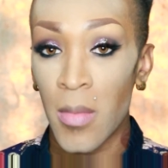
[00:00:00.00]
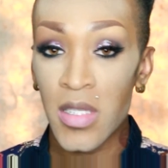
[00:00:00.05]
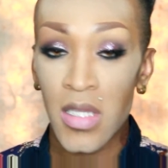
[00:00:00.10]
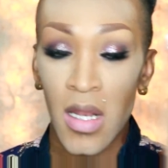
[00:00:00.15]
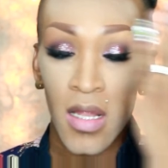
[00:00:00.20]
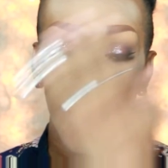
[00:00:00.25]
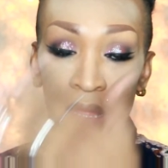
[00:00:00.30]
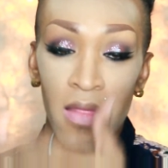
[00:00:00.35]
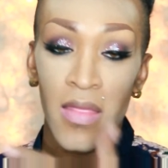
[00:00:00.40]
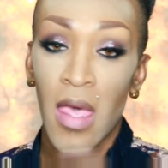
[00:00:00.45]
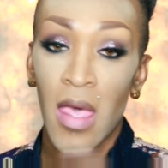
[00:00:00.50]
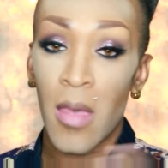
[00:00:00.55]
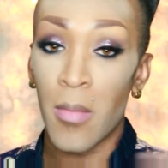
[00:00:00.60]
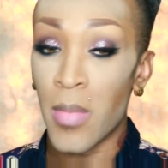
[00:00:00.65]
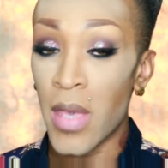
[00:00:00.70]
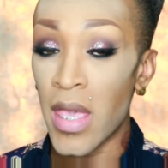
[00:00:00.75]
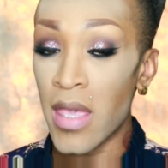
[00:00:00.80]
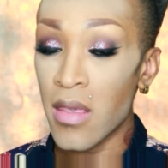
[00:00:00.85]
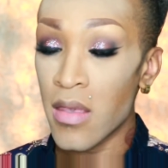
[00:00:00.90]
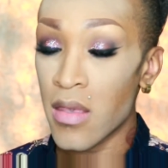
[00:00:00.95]
I'm just going to let
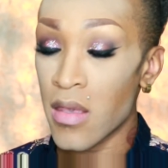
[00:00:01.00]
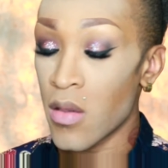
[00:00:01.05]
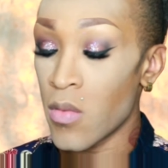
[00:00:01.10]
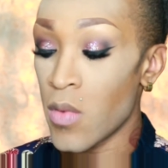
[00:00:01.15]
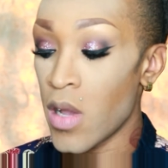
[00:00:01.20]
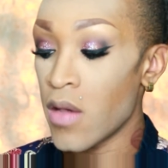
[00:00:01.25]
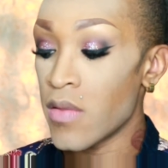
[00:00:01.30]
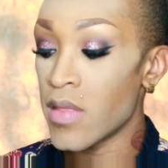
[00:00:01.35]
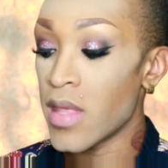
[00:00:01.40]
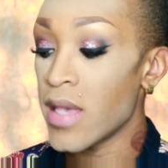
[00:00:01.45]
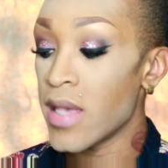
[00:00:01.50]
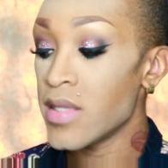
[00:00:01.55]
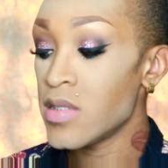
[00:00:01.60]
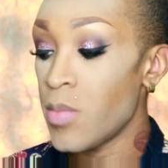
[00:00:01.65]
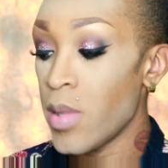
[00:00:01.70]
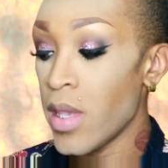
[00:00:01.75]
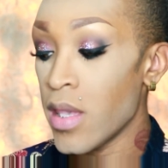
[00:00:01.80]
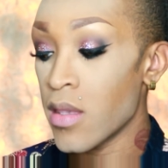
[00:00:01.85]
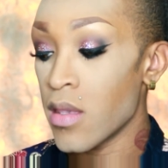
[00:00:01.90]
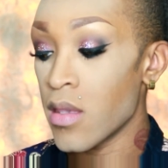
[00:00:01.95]
that bake, and while that's
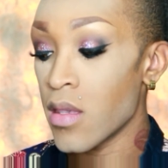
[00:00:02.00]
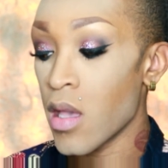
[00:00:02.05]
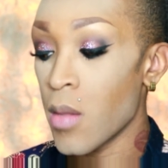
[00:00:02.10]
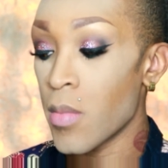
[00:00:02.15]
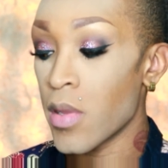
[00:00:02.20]
baking,